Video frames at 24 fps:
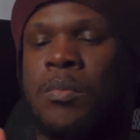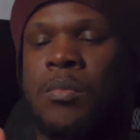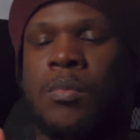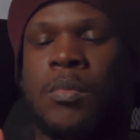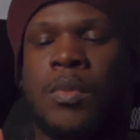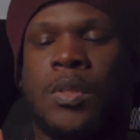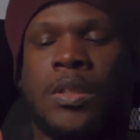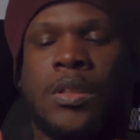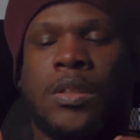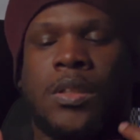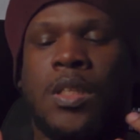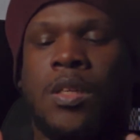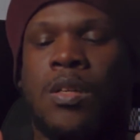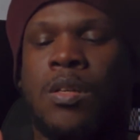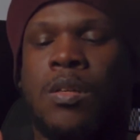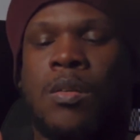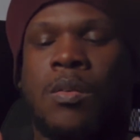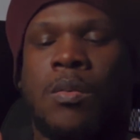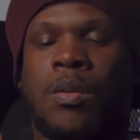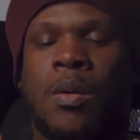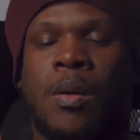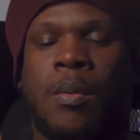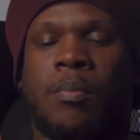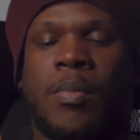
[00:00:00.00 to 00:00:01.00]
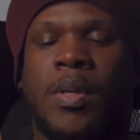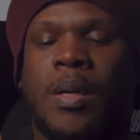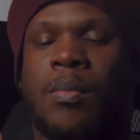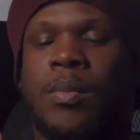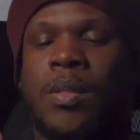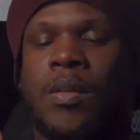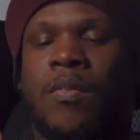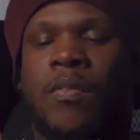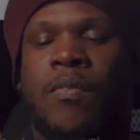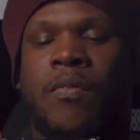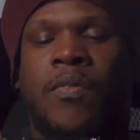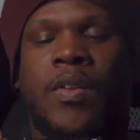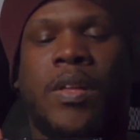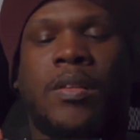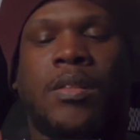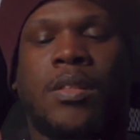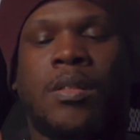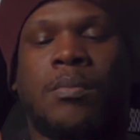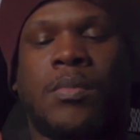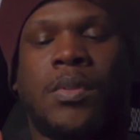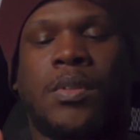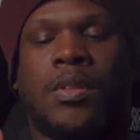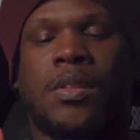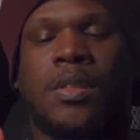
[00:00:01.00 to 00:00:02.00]
still be able to fit
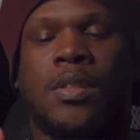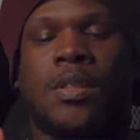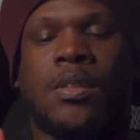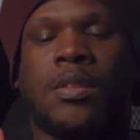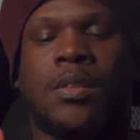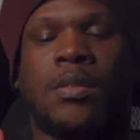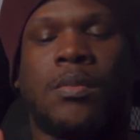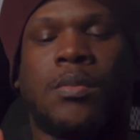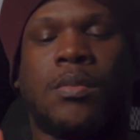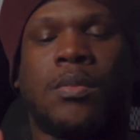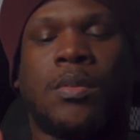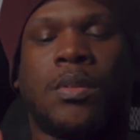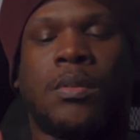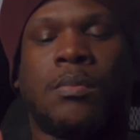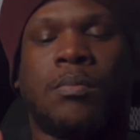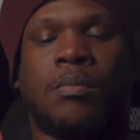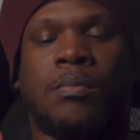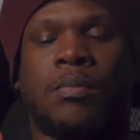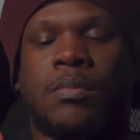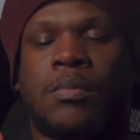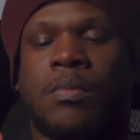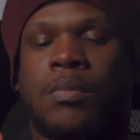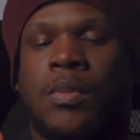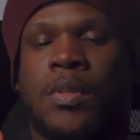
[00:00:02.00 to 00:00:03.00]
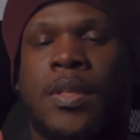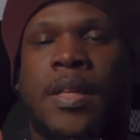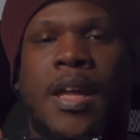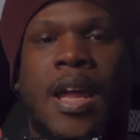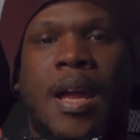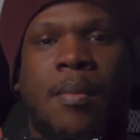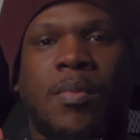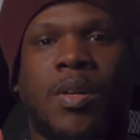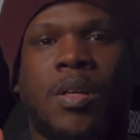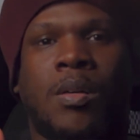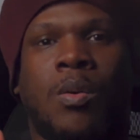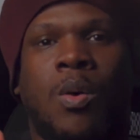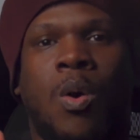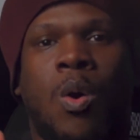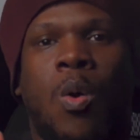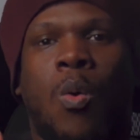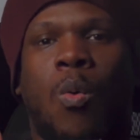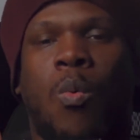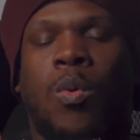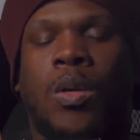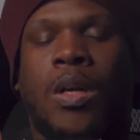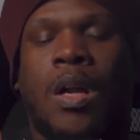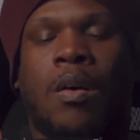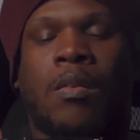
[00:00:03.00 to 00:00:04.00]
them to this camera
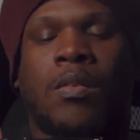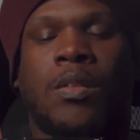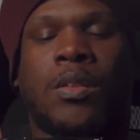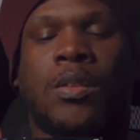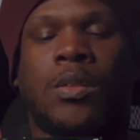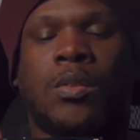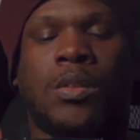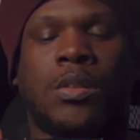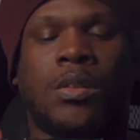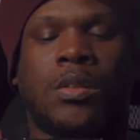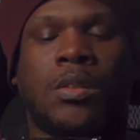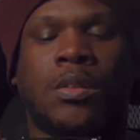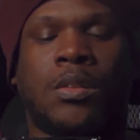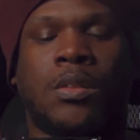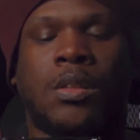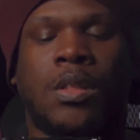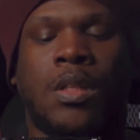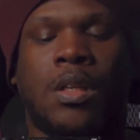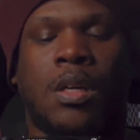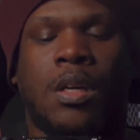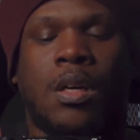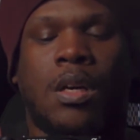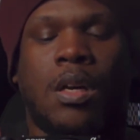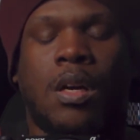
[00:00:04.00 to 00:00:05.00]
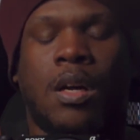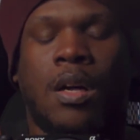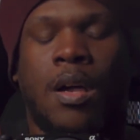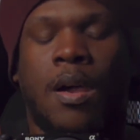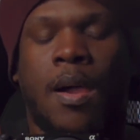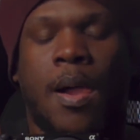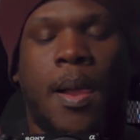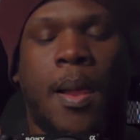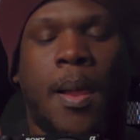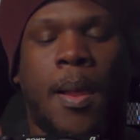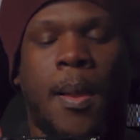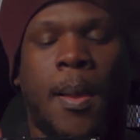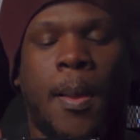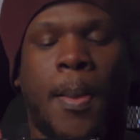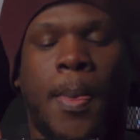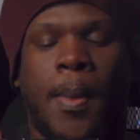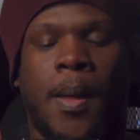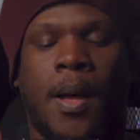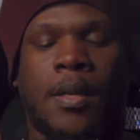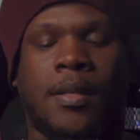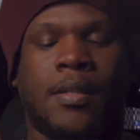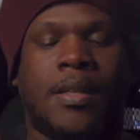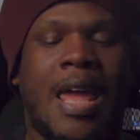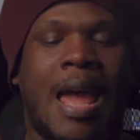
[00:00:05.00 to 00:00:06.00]
without using
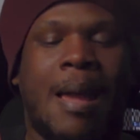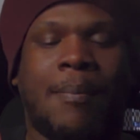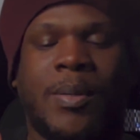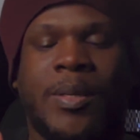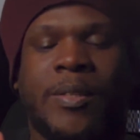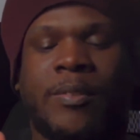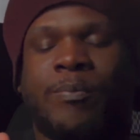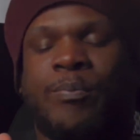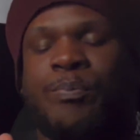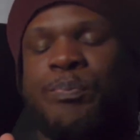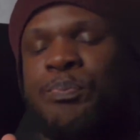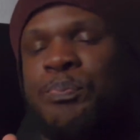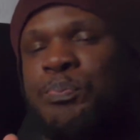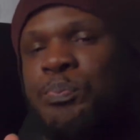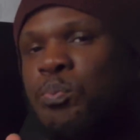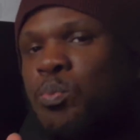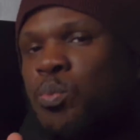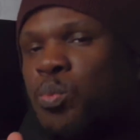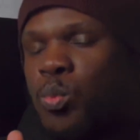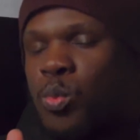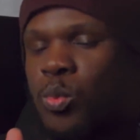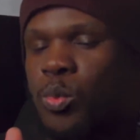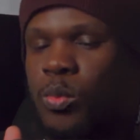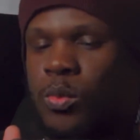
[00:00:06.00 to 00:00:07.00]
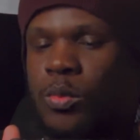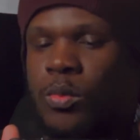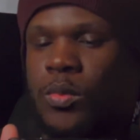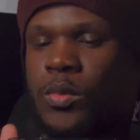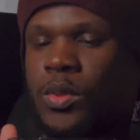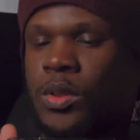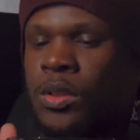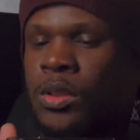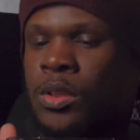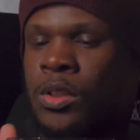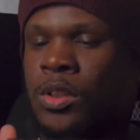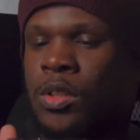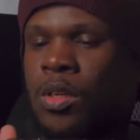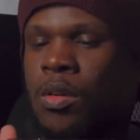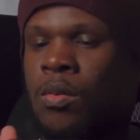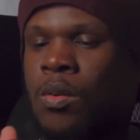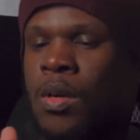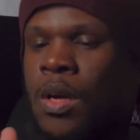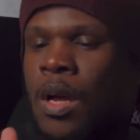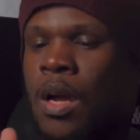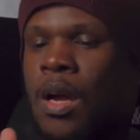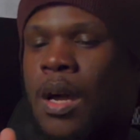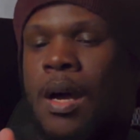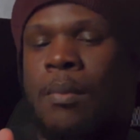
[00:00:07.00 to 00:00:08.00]
adapter. So
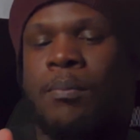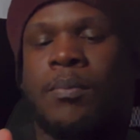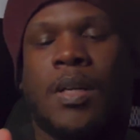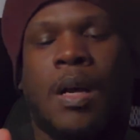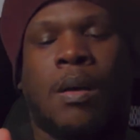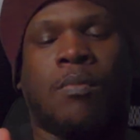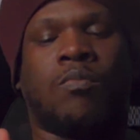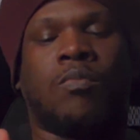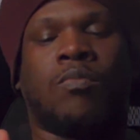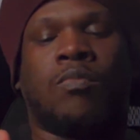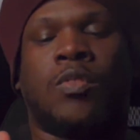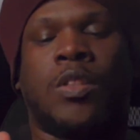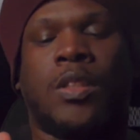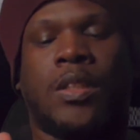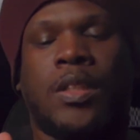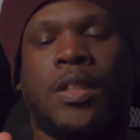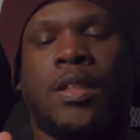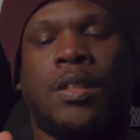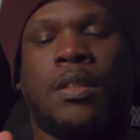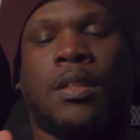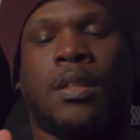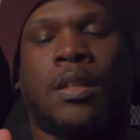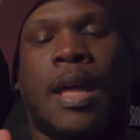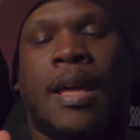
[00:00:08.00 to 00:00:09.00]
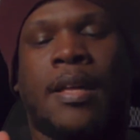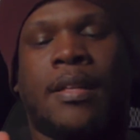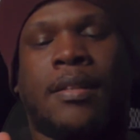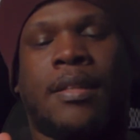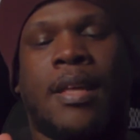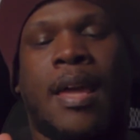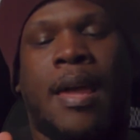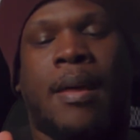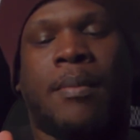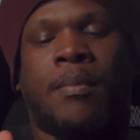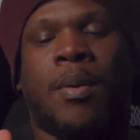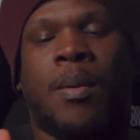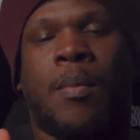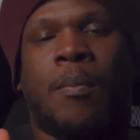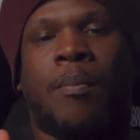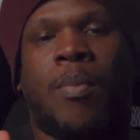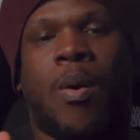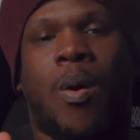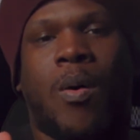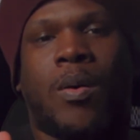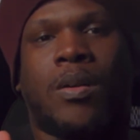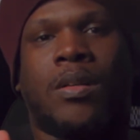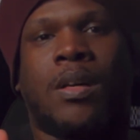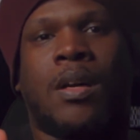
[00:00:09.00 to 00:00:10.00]
I really like that
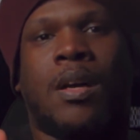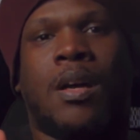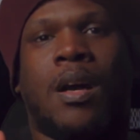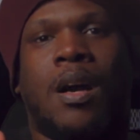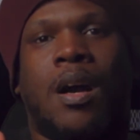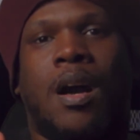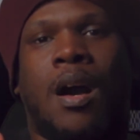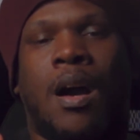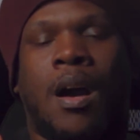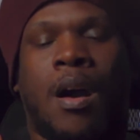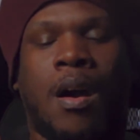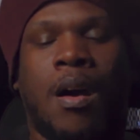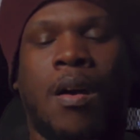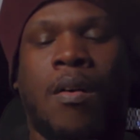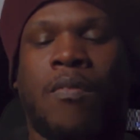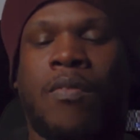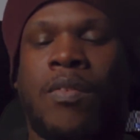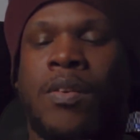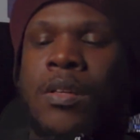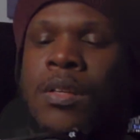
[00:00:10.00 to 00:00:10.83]
part of